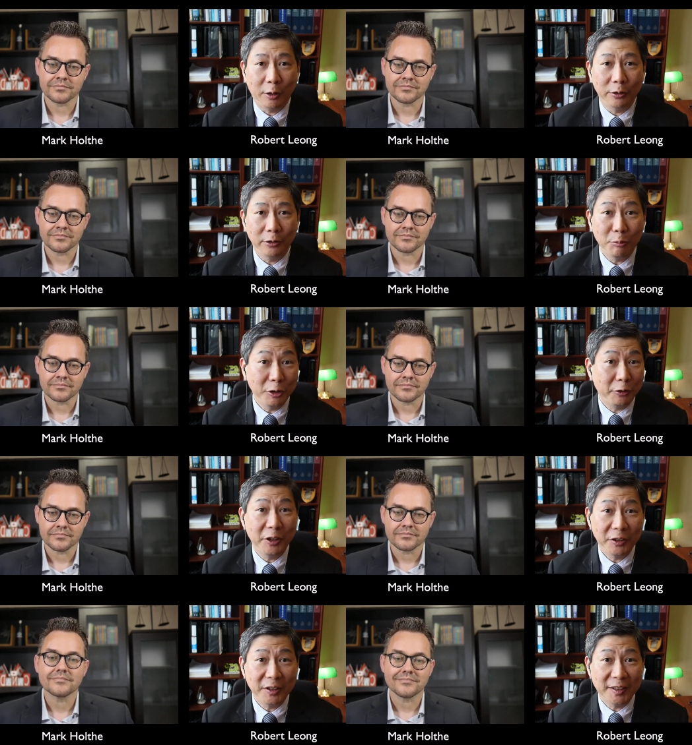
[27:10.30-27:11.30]
Speaker 1: our
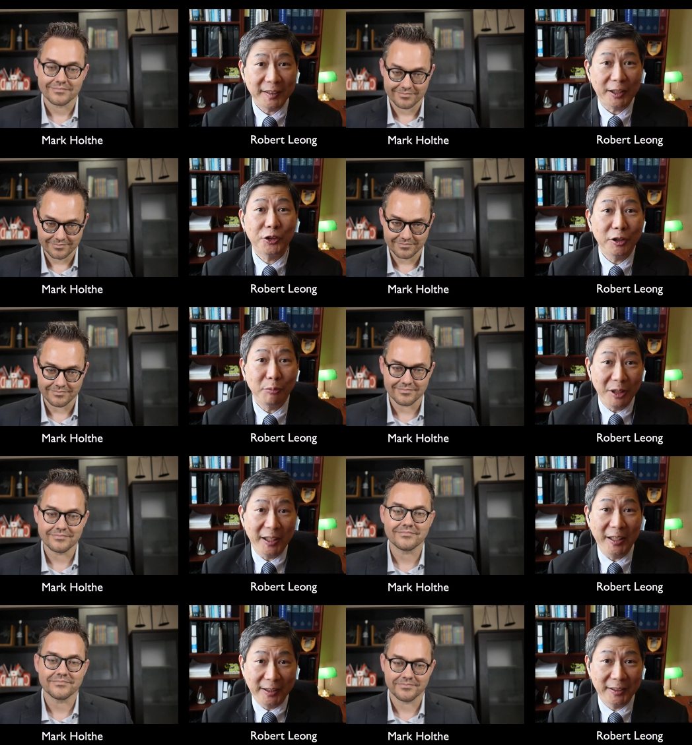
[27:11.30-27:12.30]
immigration section
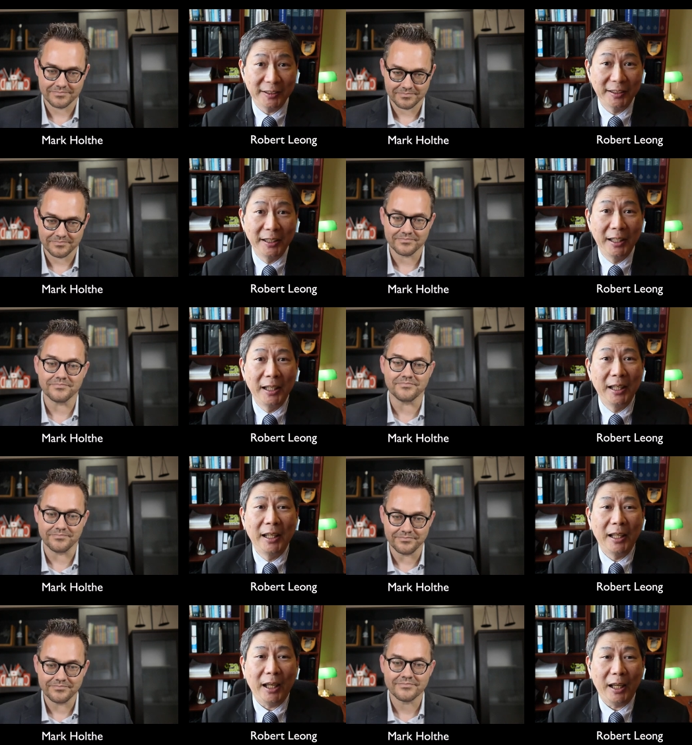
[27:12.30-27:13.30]
meetings.
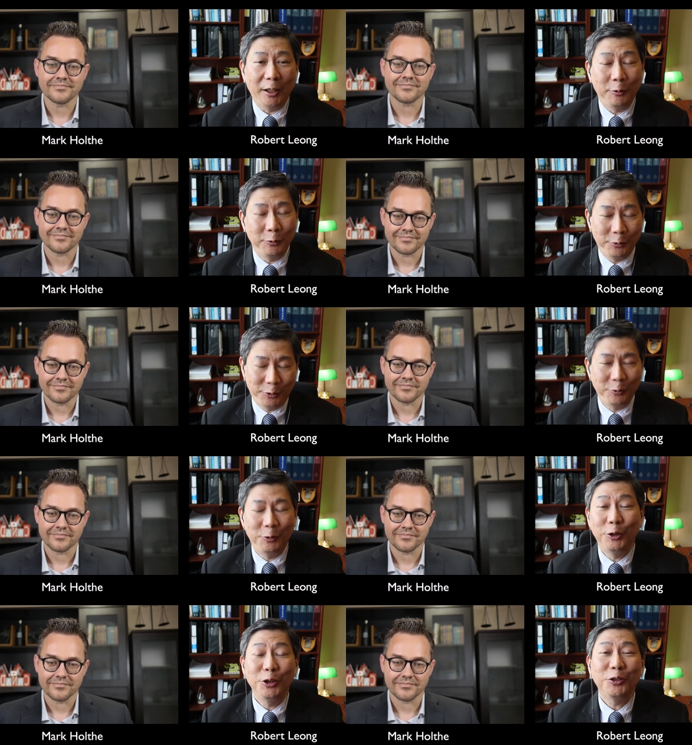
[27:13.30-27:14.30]
We
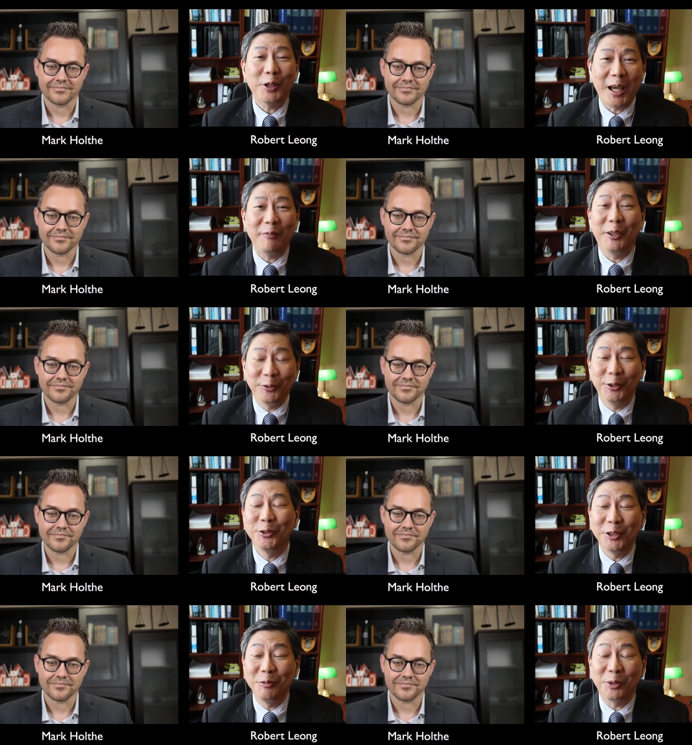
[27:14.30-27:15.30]
used to have those
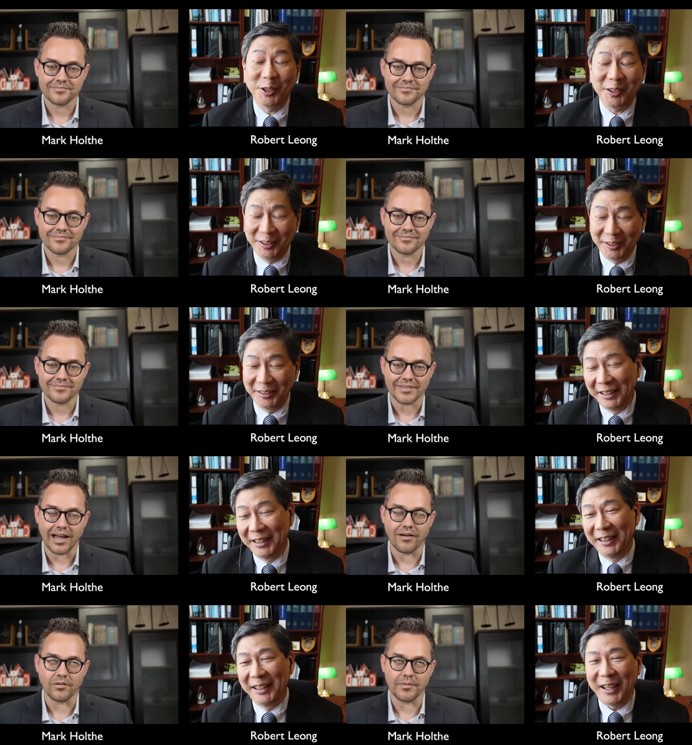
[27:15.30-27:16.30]
in person.
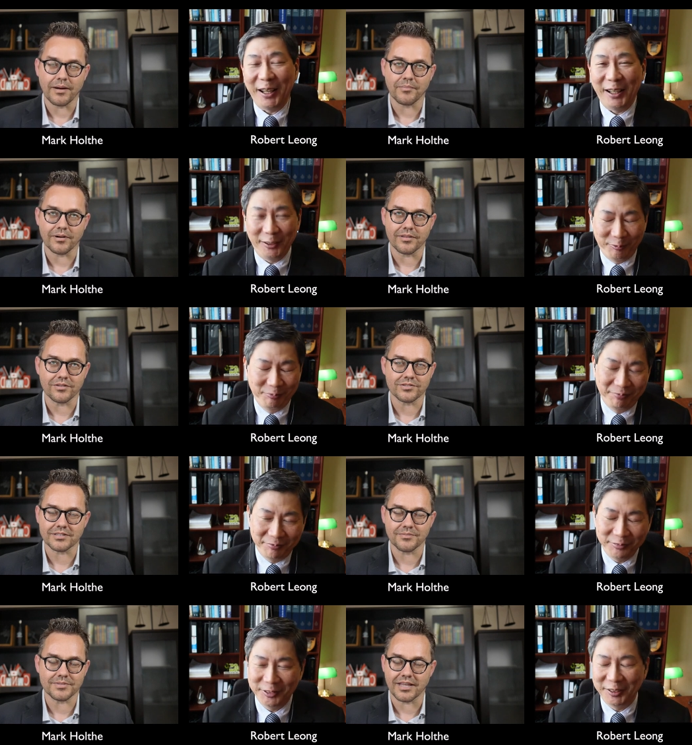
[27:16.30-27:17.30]
Speaker 2: I remember those.
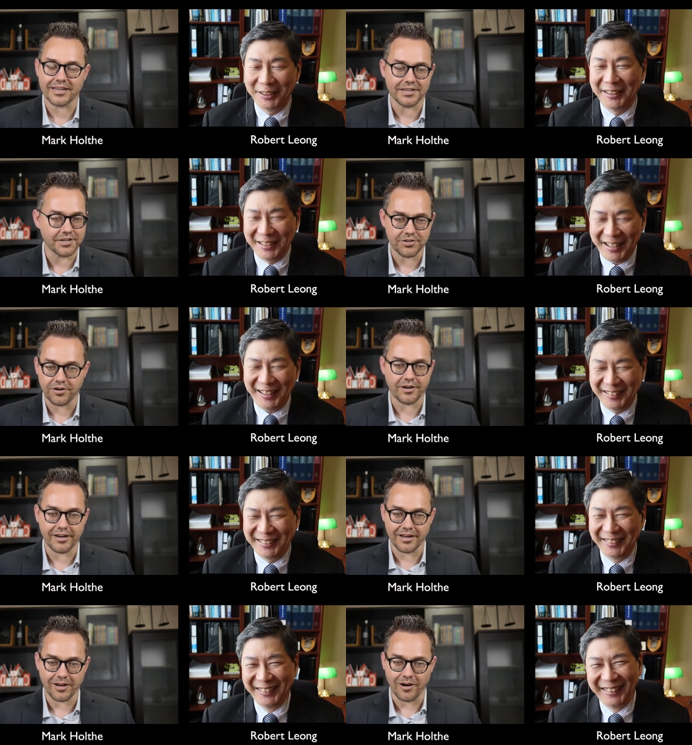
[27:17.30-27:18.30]
Seems
Speaker 1: like an
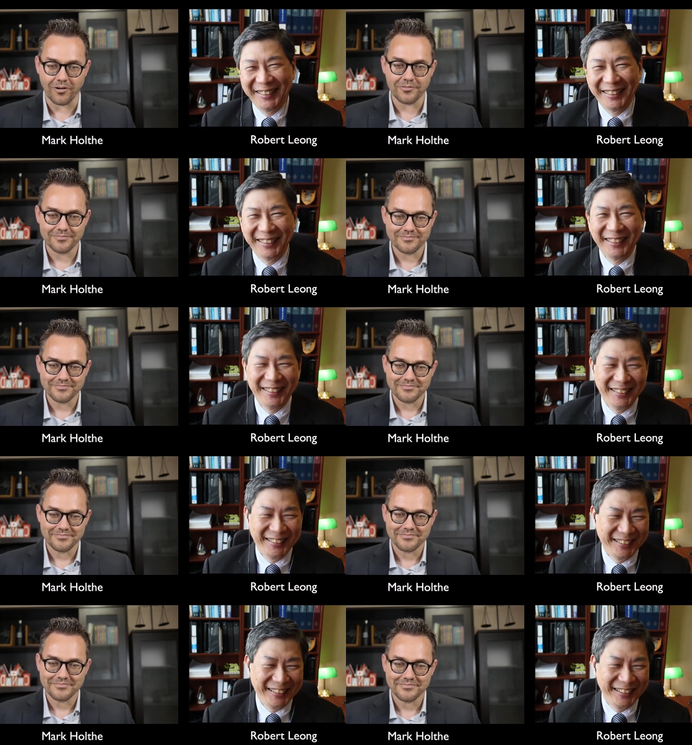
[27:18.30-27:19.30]
eternity ago.
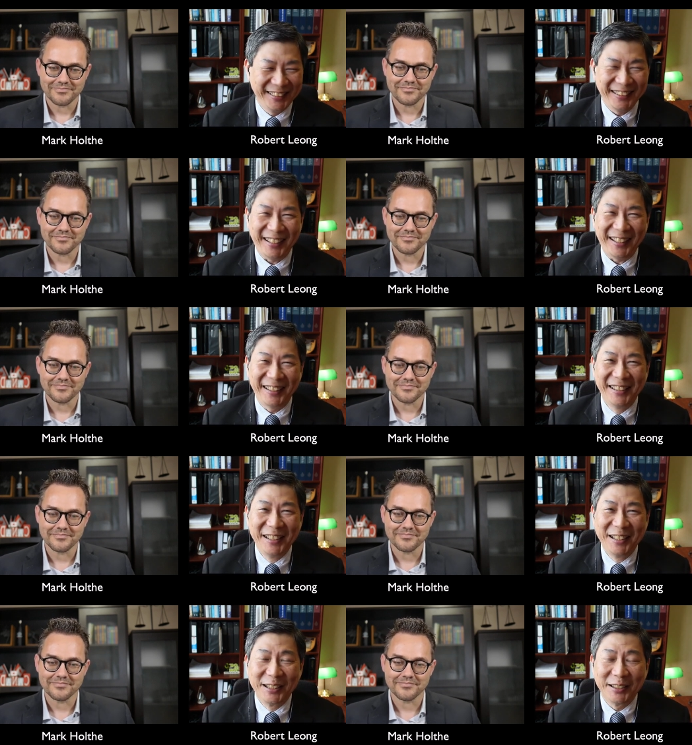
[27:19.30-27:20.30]
Yeah.
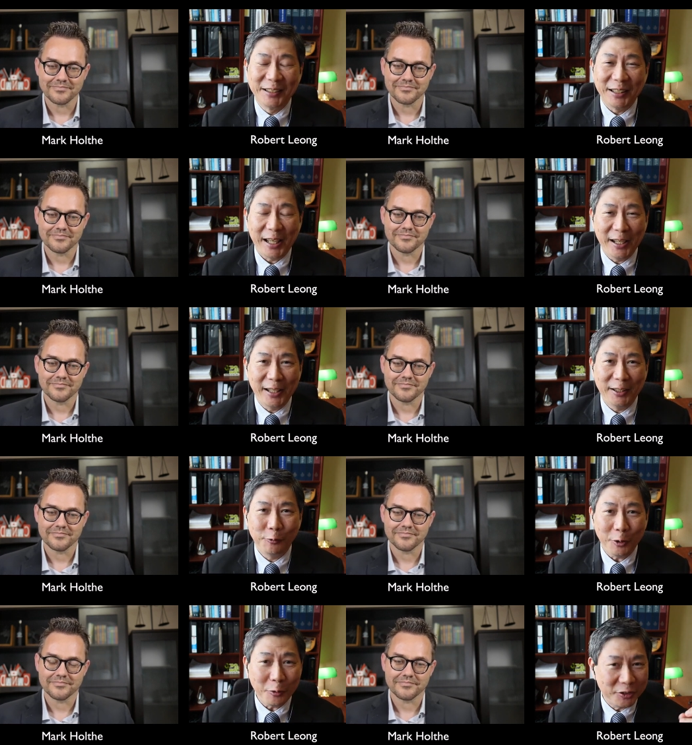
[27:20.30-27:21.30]
And
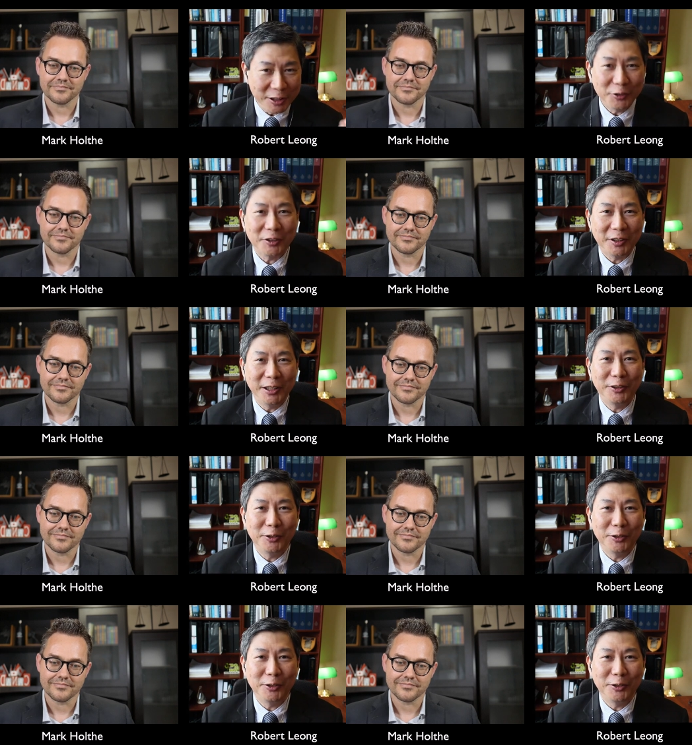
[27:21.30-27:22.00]
what was interesting to